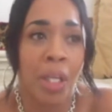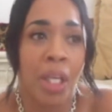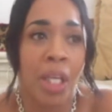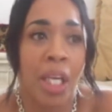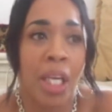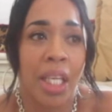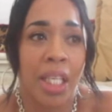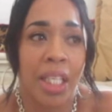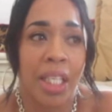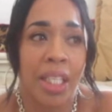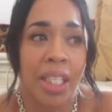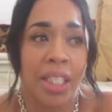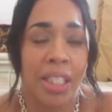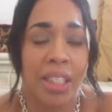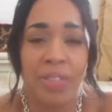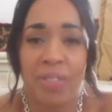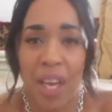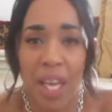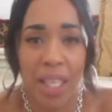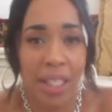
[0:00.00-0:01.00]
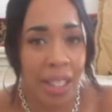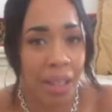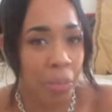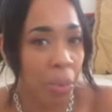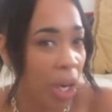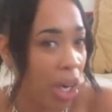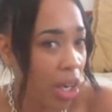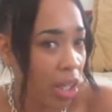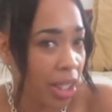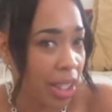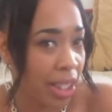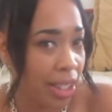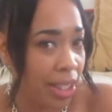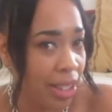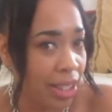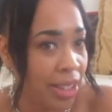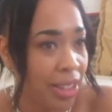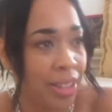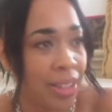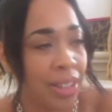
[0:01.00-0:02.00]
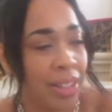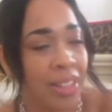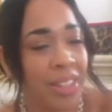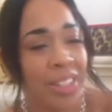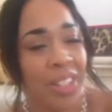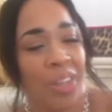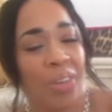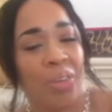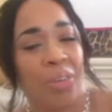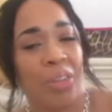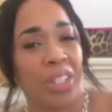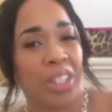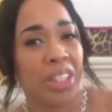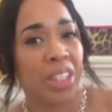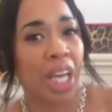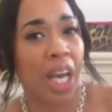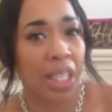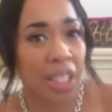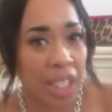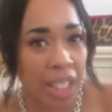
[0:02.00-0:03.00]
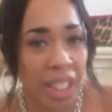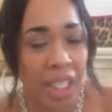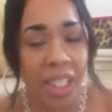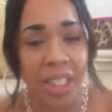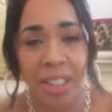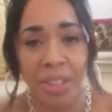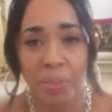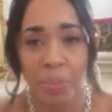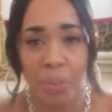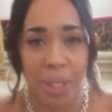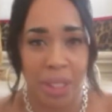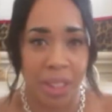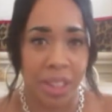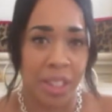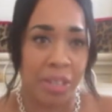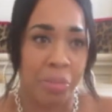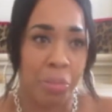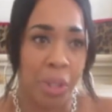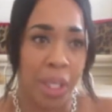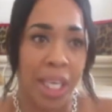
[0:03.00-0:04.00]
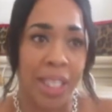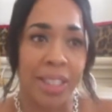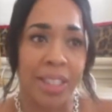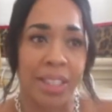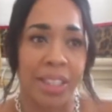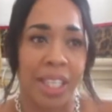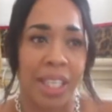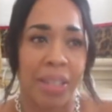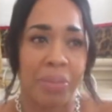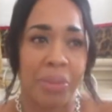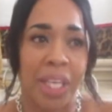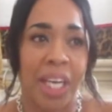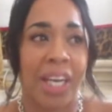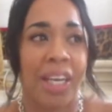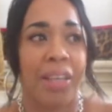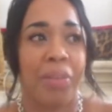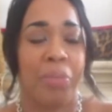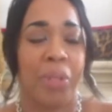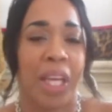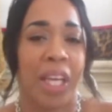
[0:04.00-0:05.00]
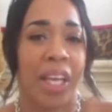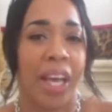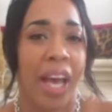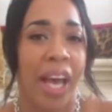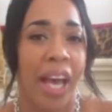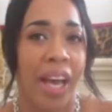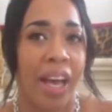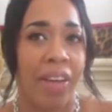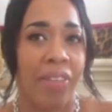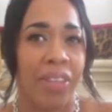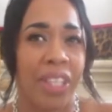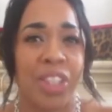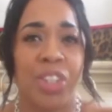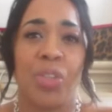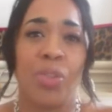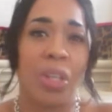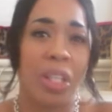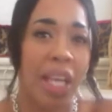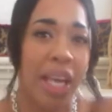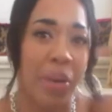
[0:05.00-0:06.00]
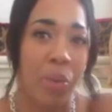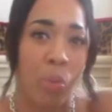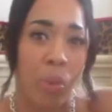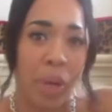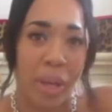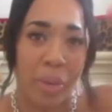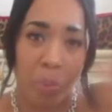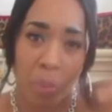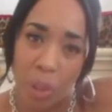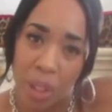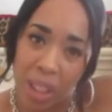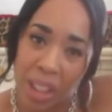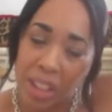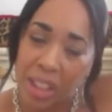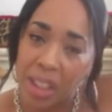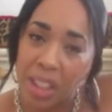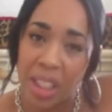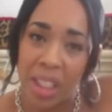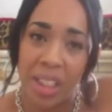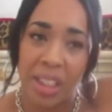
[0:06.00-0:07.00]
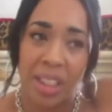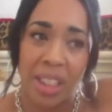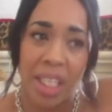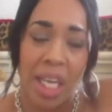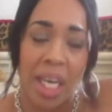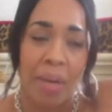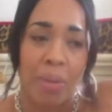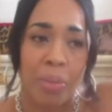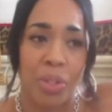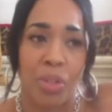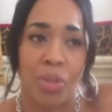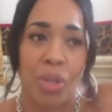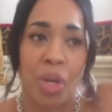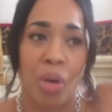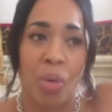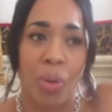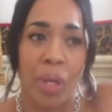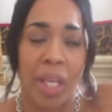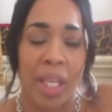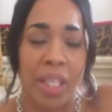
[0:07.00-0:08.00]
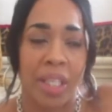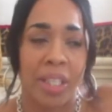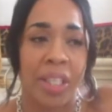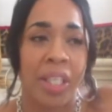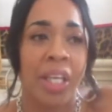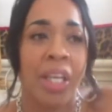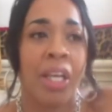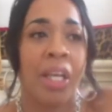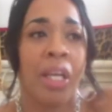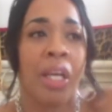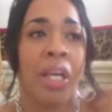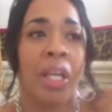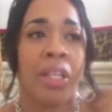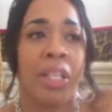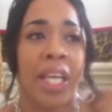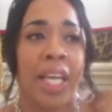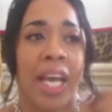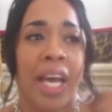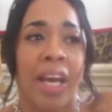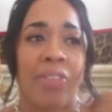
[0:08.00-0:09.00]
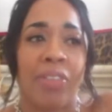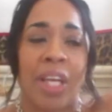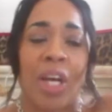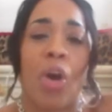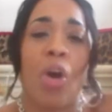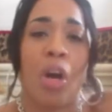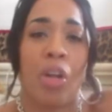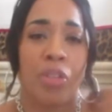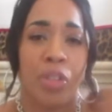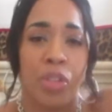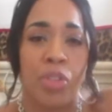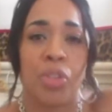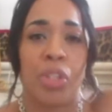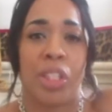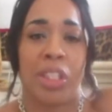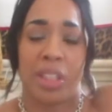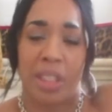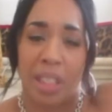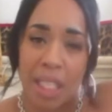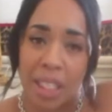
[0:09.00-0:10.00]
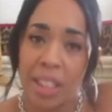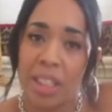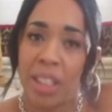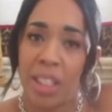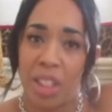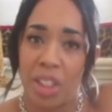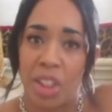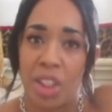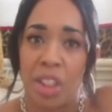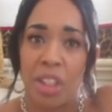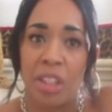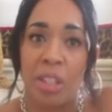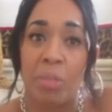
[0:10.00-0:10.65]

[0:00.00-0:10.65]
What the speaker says: It is valet parking, so, and it's kind of, it gets busy, but at the same time they have, it's sort of like Wet Willie's in the inside. When you go in, they have like all the drinks, like slushies.